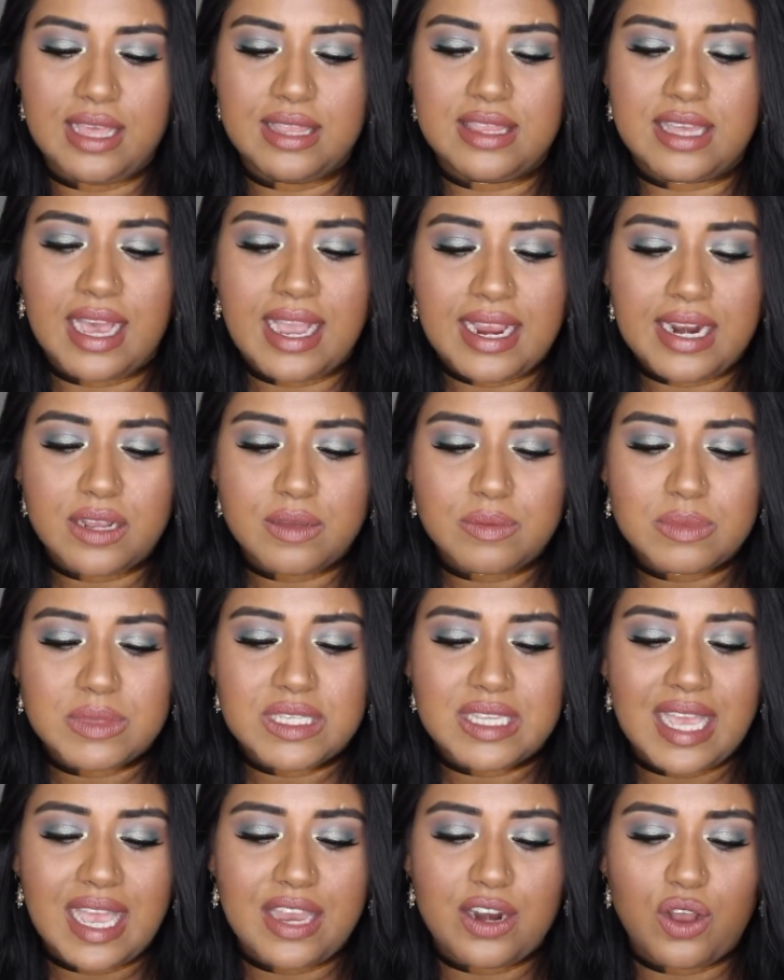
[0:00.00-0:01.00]
the
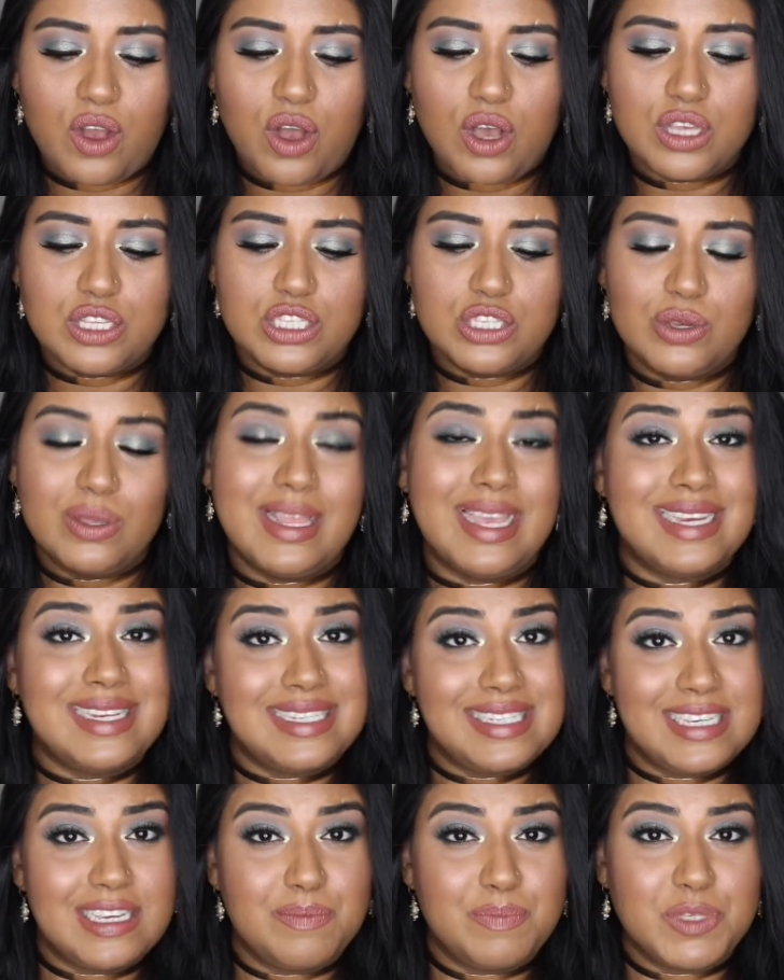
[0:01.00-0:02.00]
items and also like
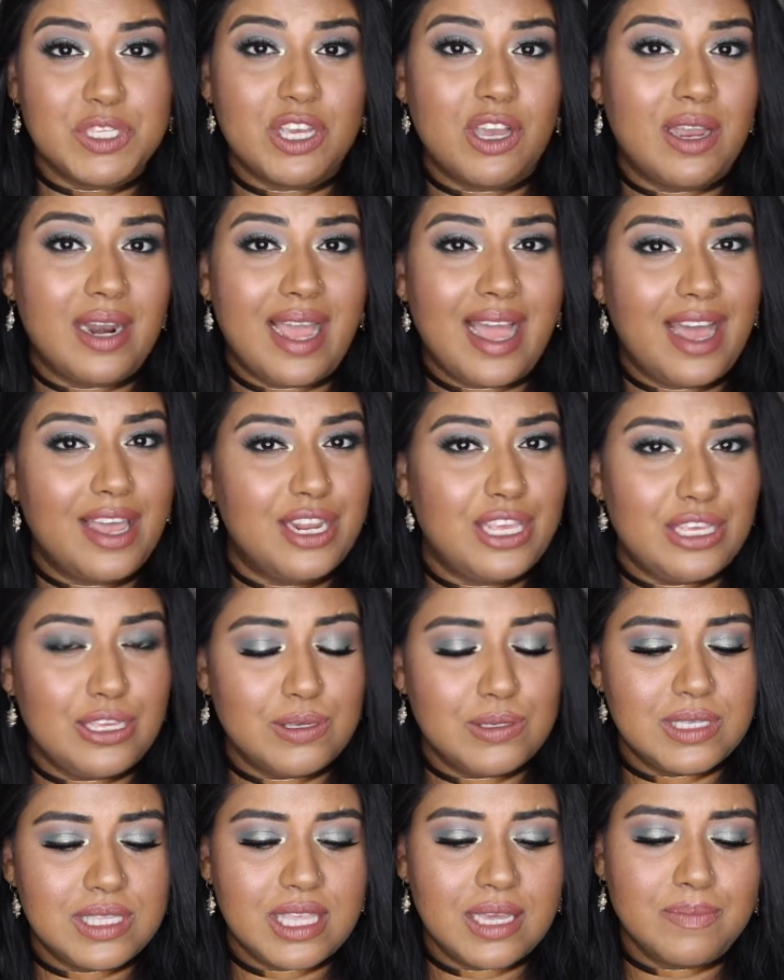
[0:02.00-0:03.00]
tips on how to
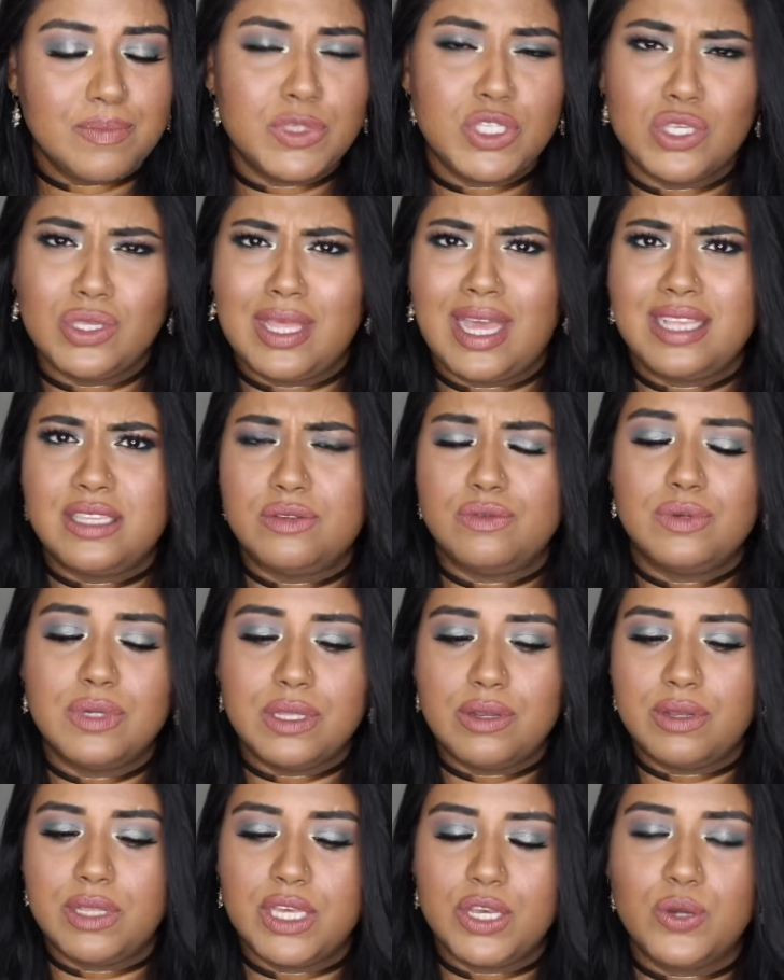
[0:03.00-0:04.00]
use them. So that's
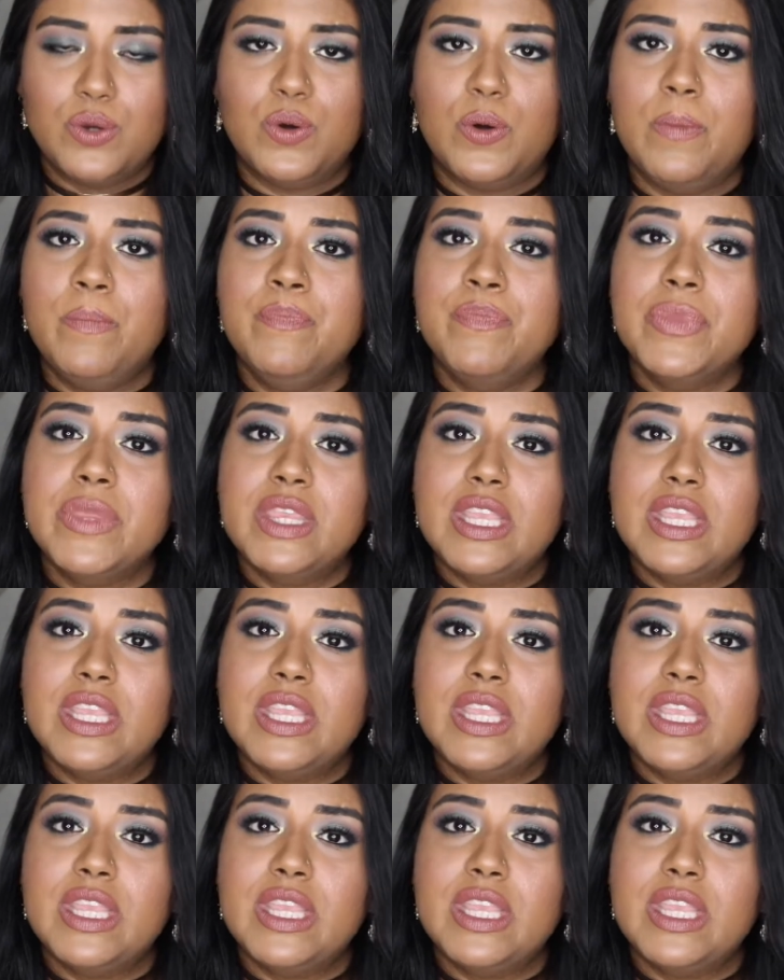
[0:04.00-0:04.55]
really, really cool.